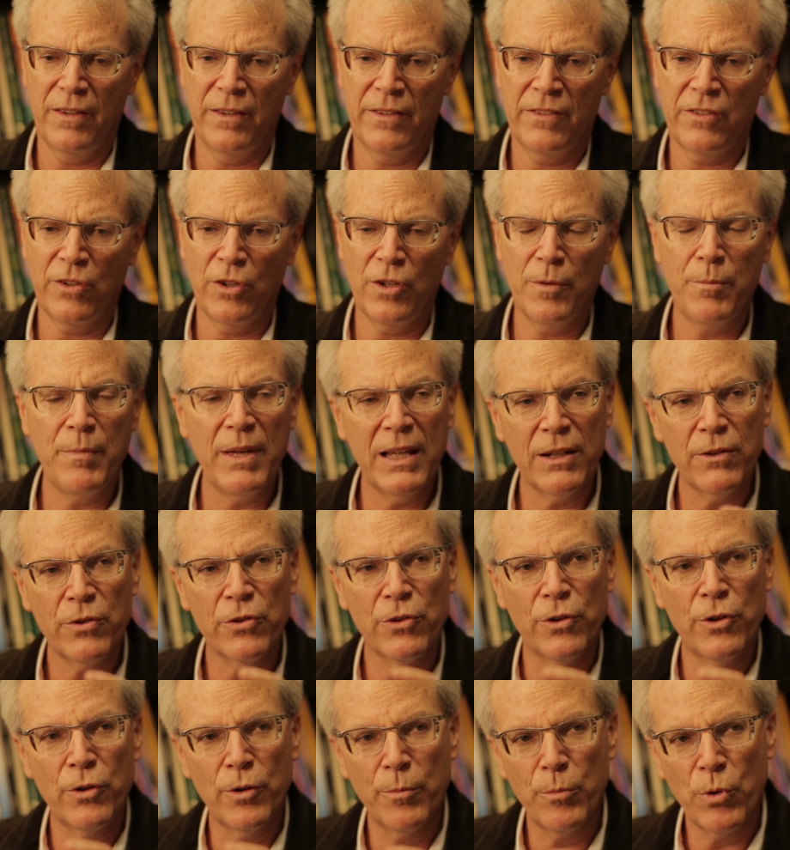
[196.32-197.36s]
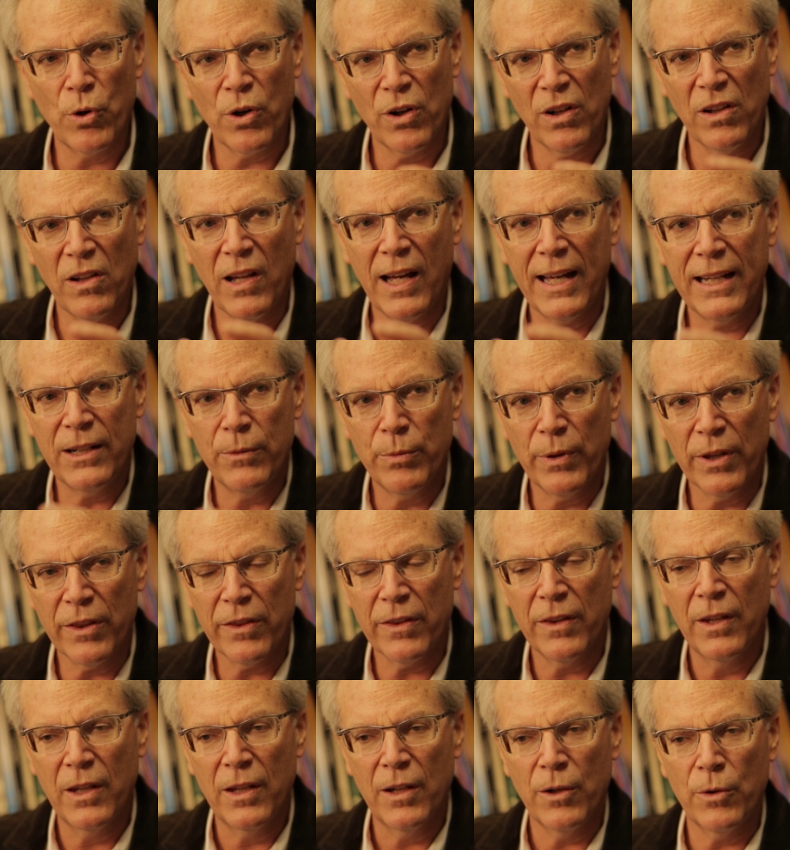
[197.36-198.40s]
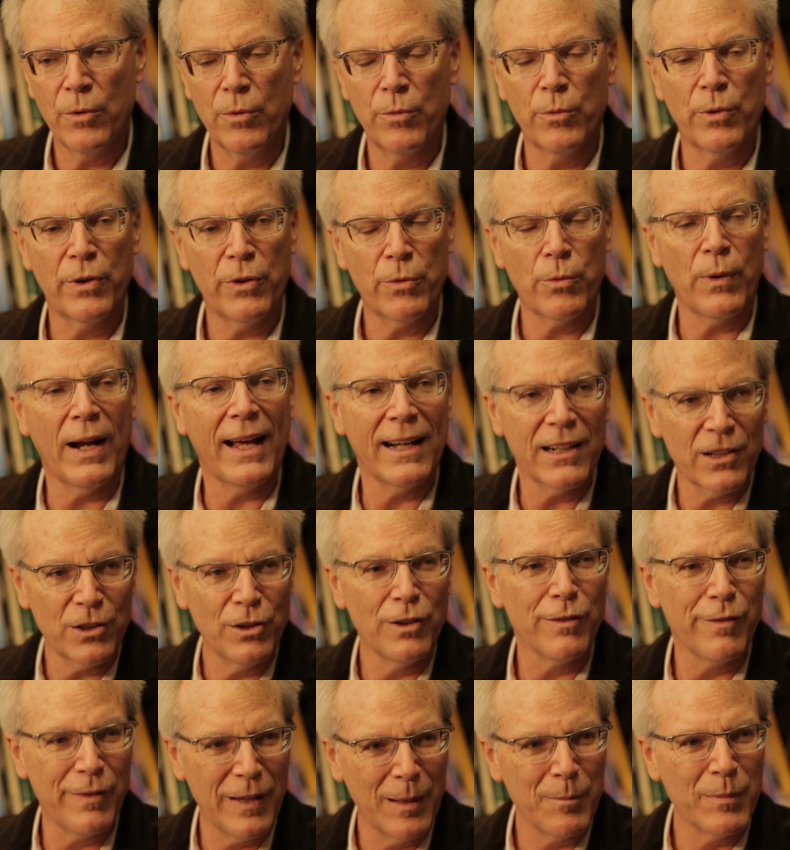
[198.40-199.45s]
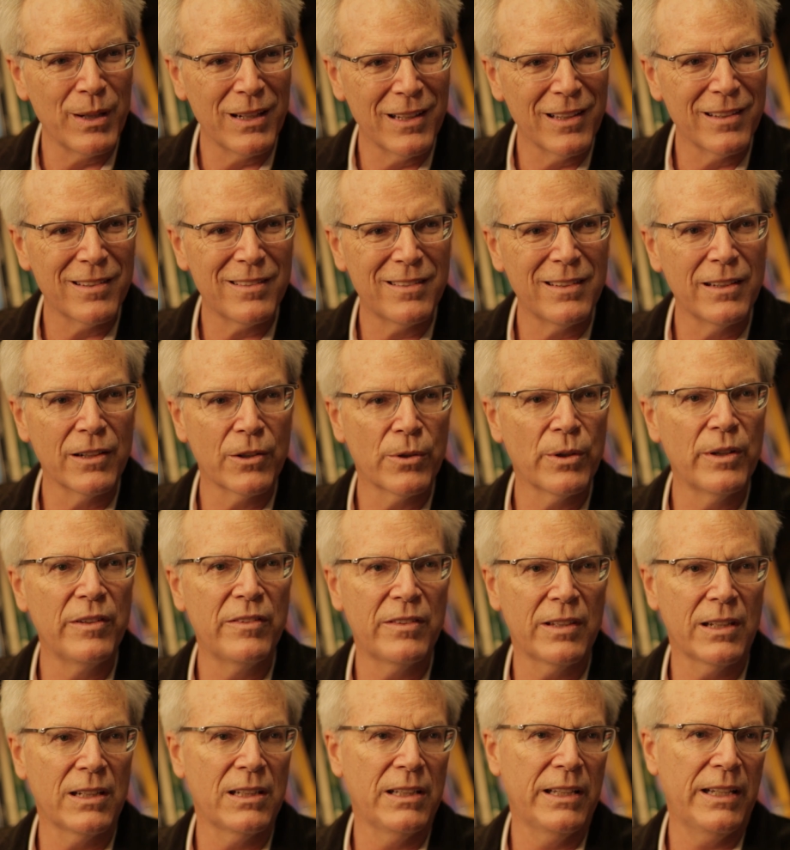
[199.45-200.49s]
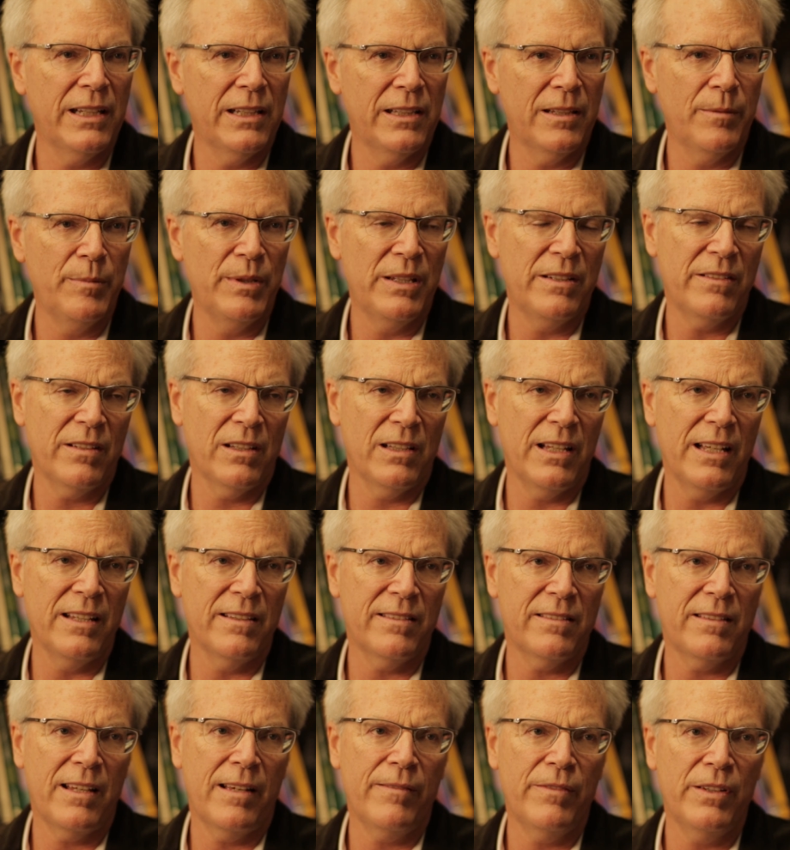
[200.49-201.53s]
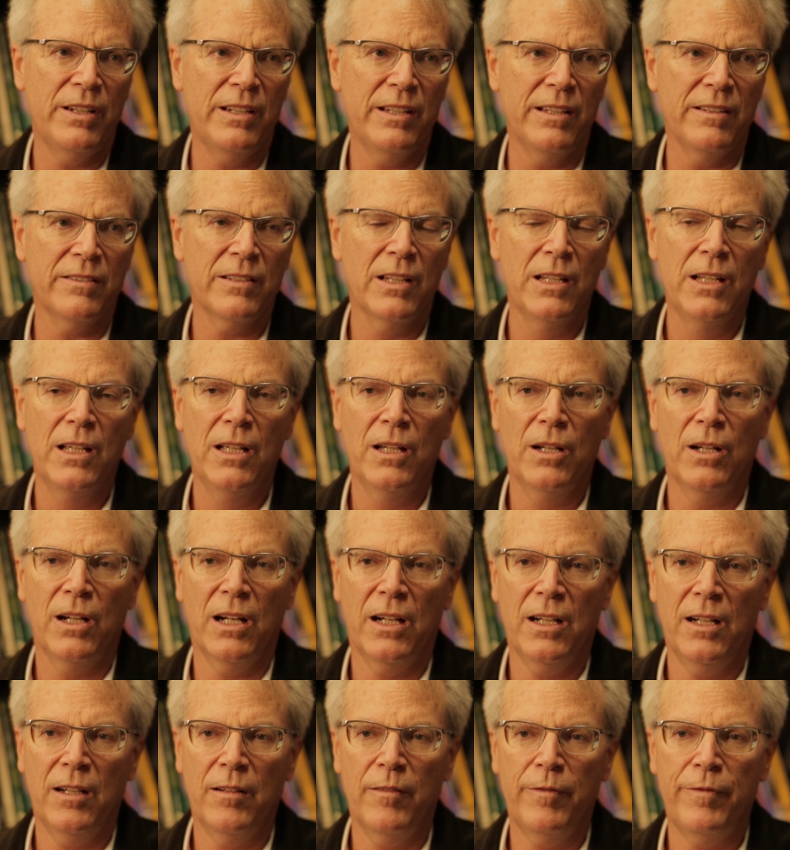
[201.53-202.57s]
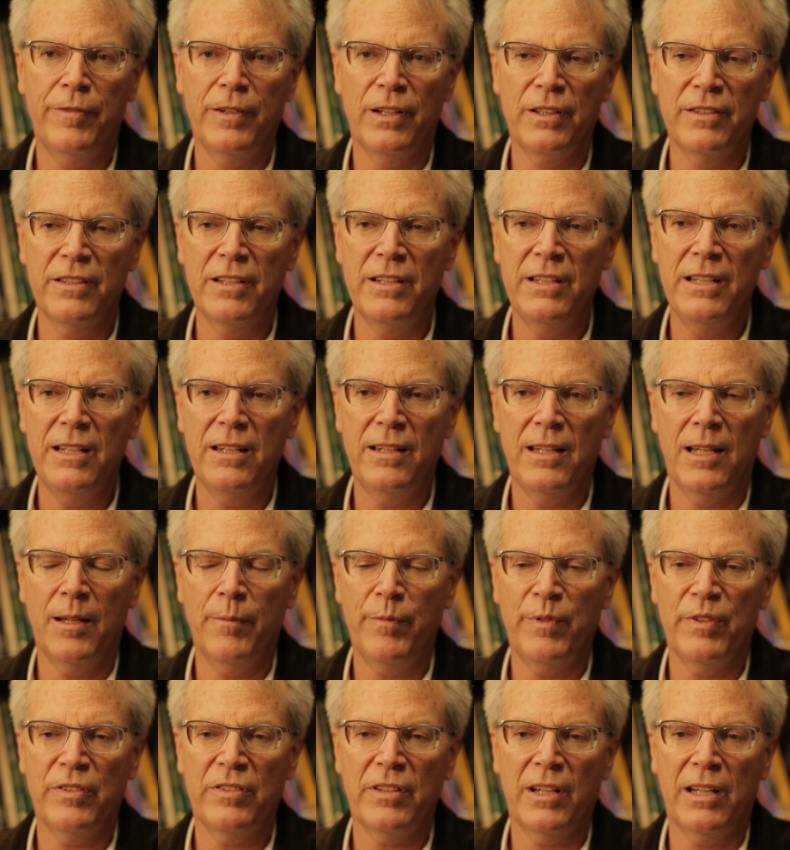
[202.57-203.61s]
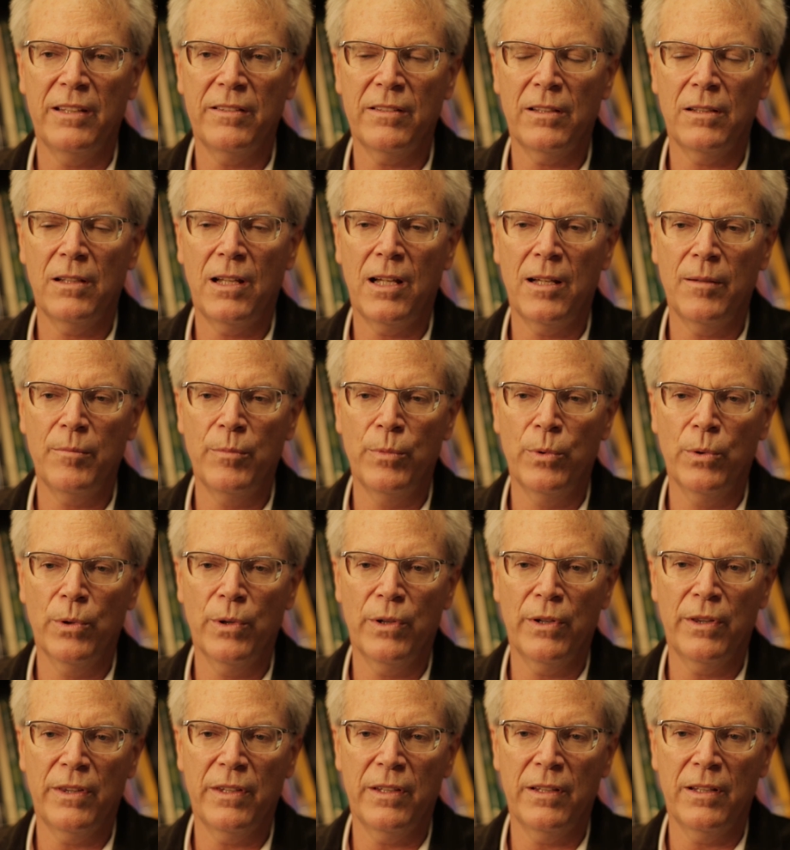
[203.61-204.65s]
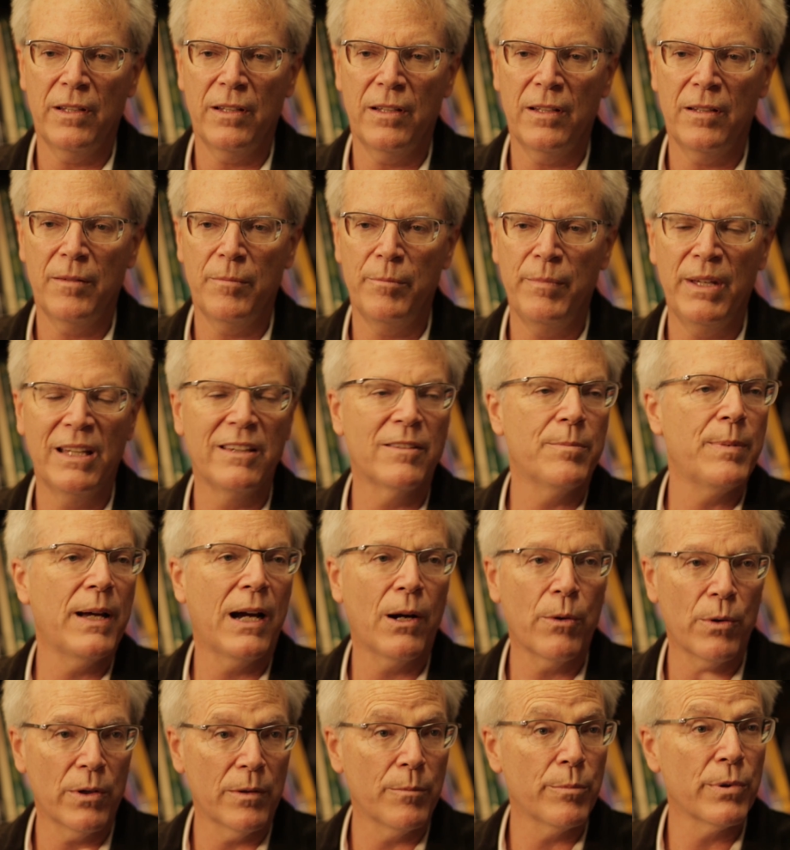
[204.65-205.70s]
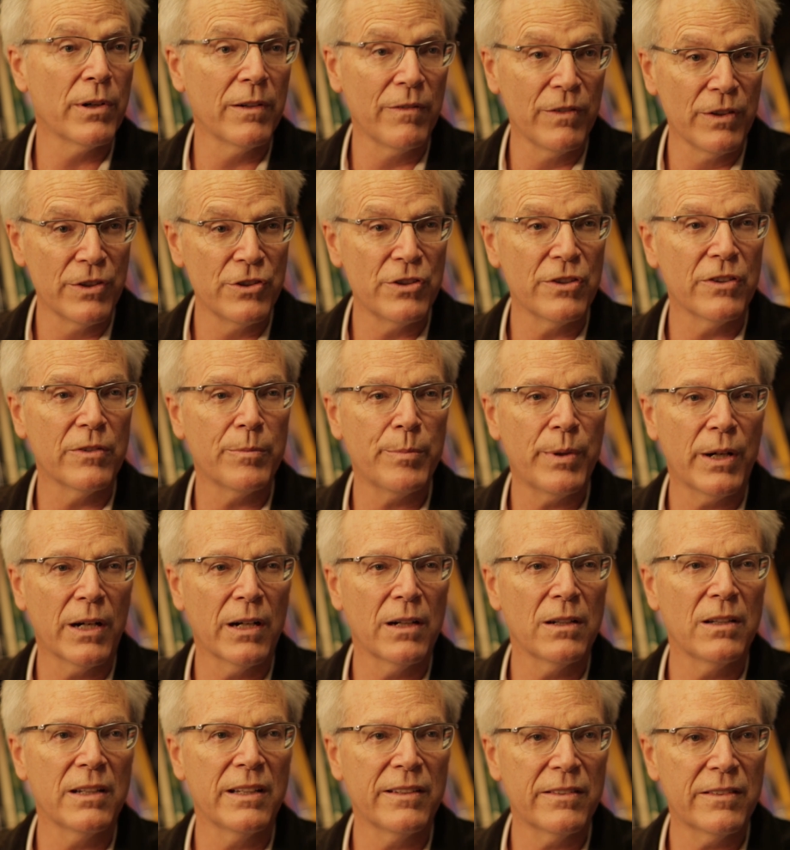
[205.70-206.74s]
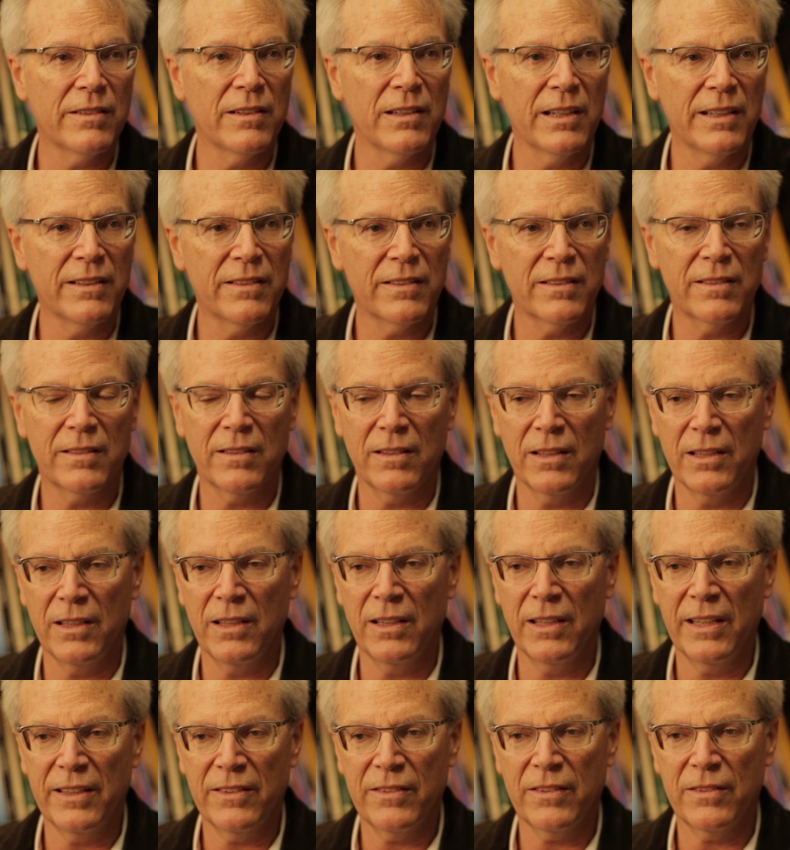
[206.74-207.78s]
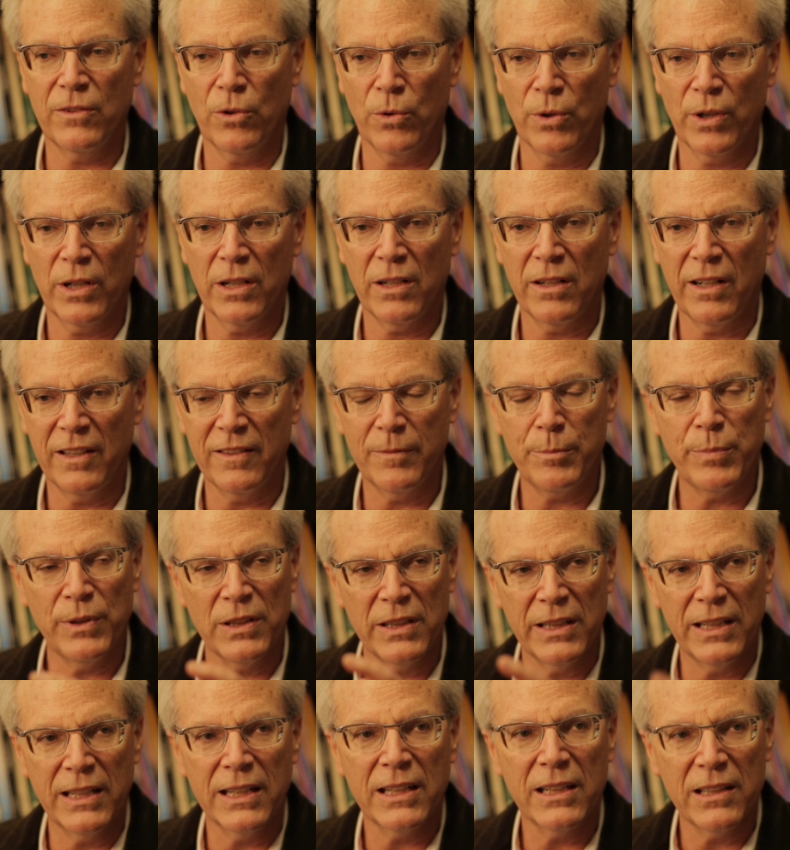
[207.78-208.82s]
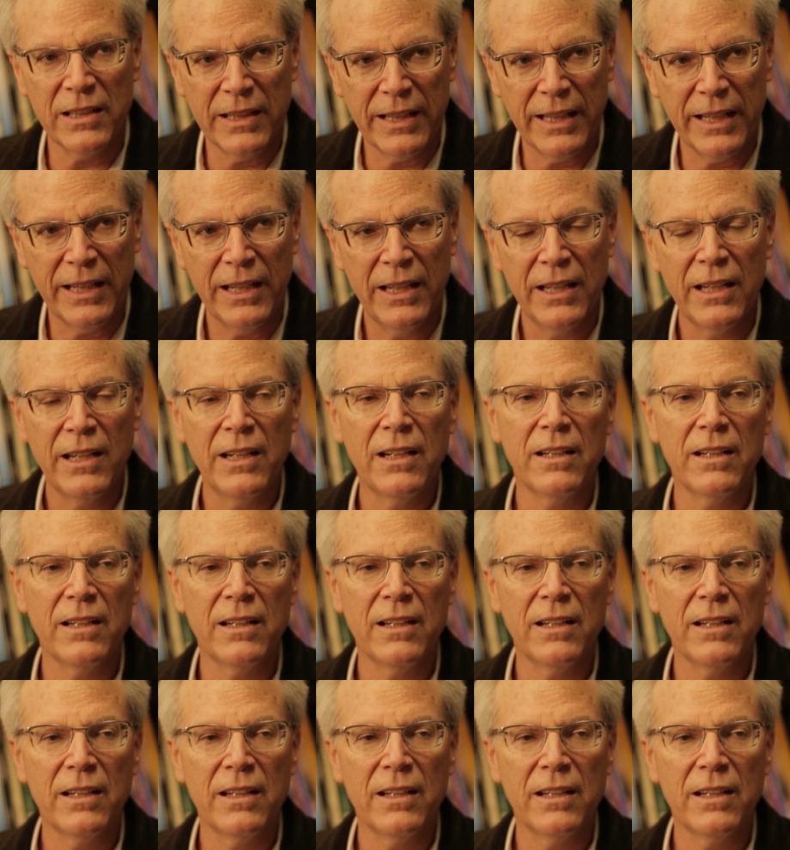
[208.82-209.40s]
so the men who are more aligned with radical feminists increasingly in the mid to late 70s felt the need to emphasize a lot more the men's power and privileges part. Let's organize politically.